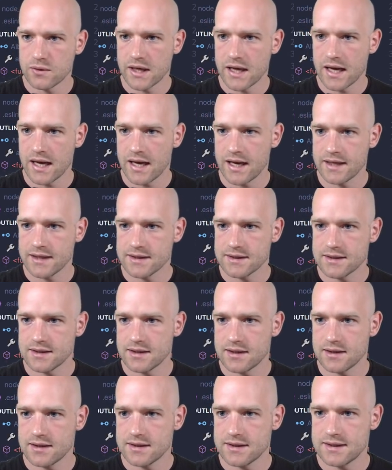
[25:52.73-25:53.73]
guys
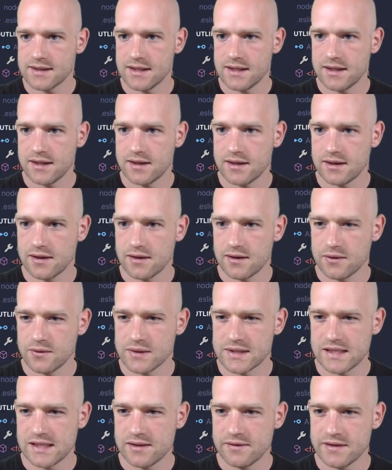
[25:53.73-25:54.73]
see, you
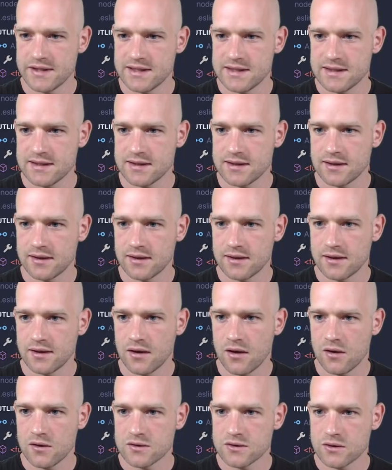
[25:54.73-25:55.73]
see this,
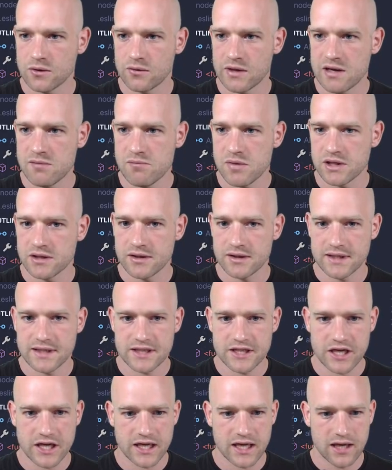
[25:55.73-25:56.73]
how the green button is
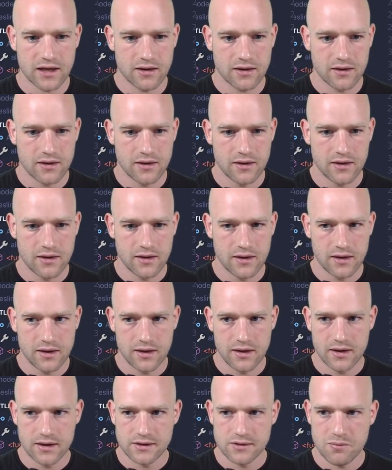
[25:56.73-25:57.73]
shaking?
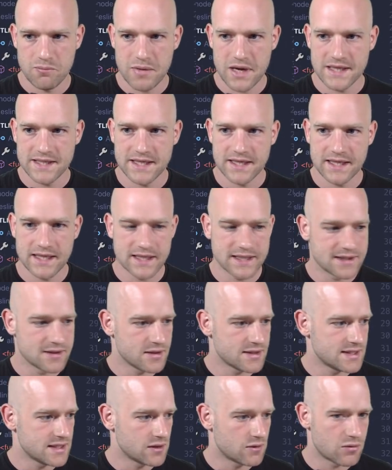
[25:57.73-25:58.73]
So basically it's
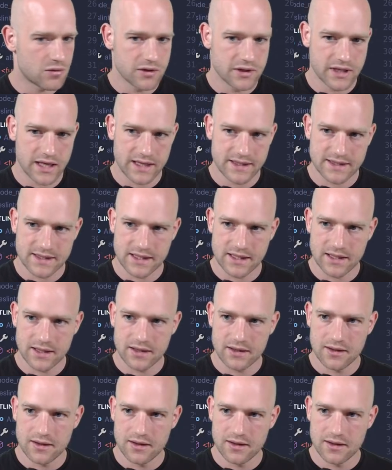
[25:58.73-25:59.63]
not synchronizing